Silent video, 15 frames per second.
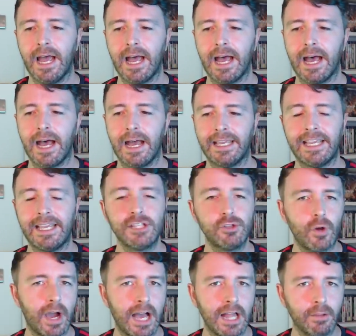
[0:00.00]
uh, he's
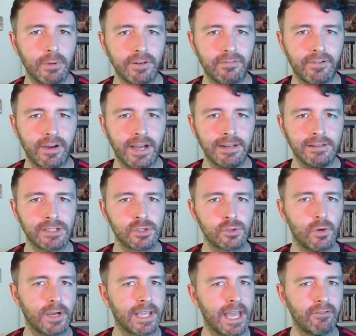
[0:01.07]
not a Halloween fan, so
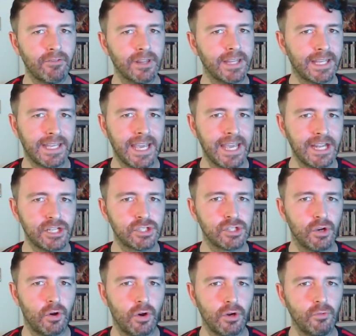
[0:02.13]
I can't really gauge
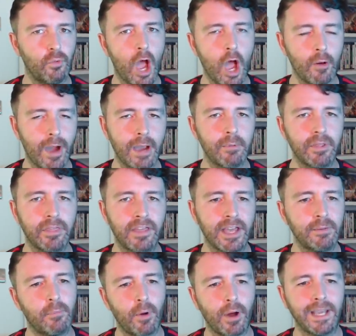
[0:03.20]
on how I would
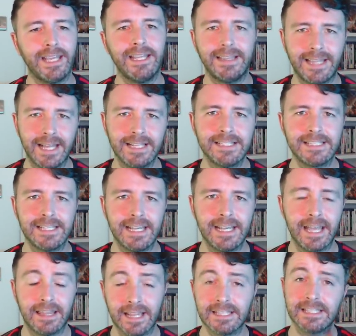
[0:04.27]
think, but he did say,
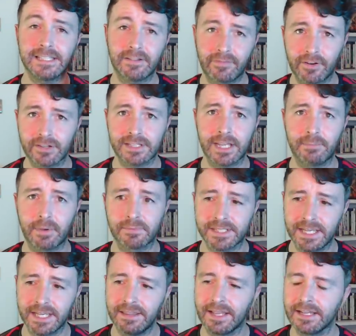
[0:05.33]
and this is the first time I'm
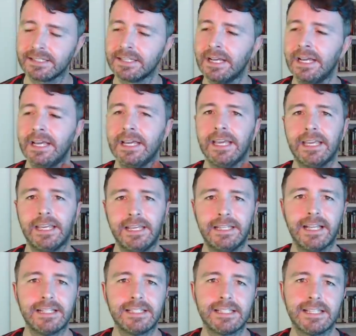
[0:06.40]
saying this, he
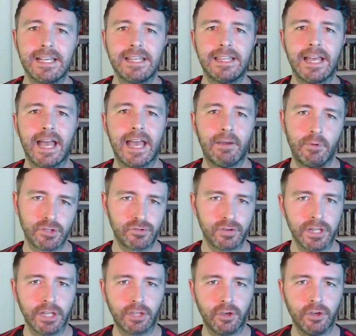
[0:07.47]
did say that it was
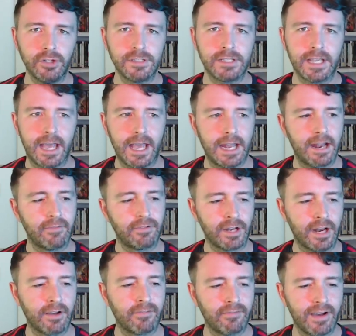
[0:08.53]
really good, and if
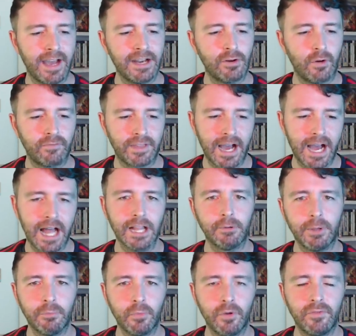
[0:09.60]
you're a fan of the
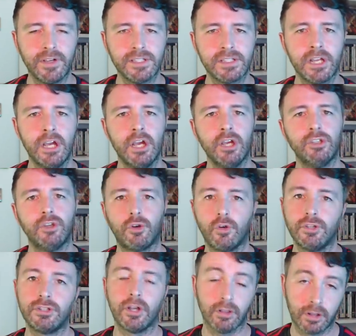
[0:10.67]
Halloween movies, you're
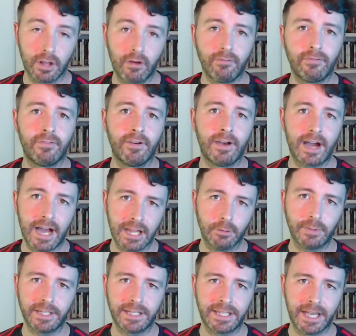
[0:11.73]
going to love
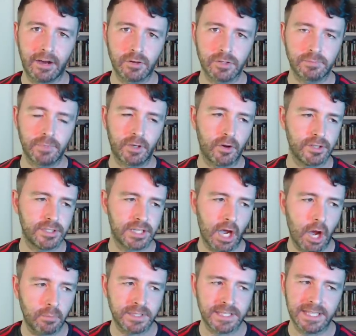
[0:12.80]
Halloween Kills because it
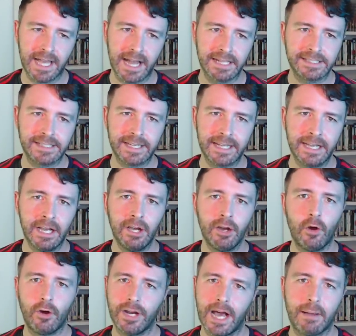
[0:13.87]
ups the ante
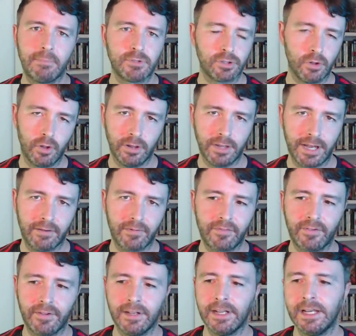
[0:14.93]
on absolutely
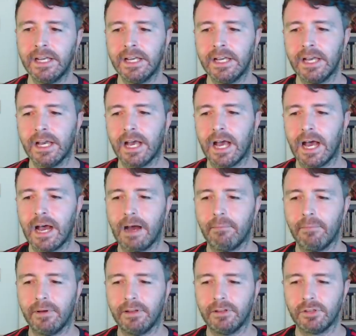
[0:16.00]
everything.
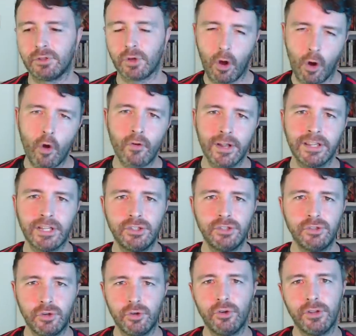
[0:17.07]
Um, so I already
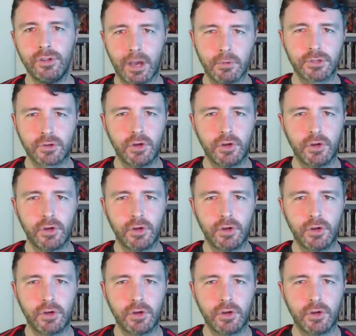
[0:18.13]
knew that I was